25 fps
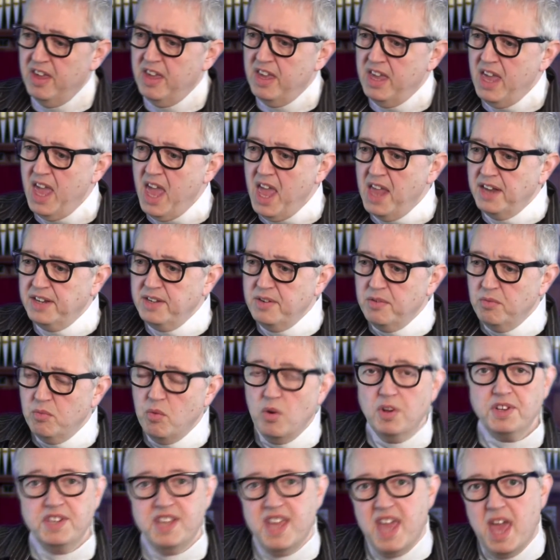And
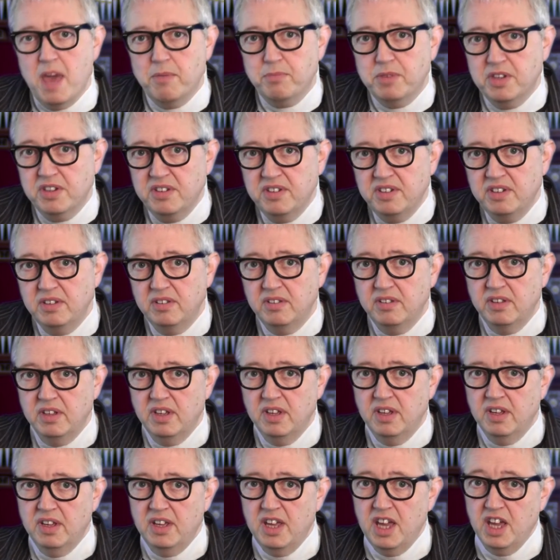what's happened,
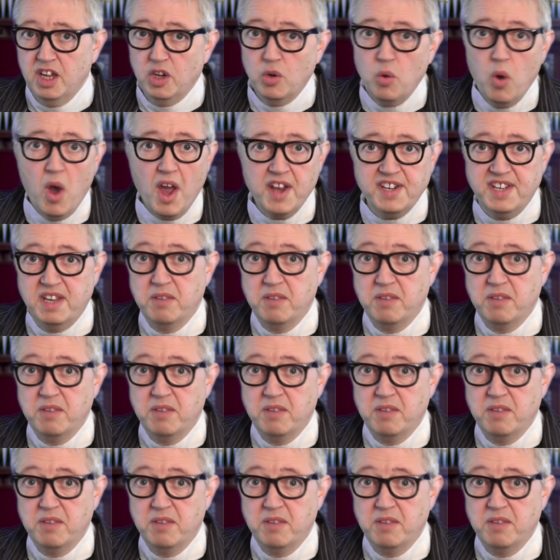and quite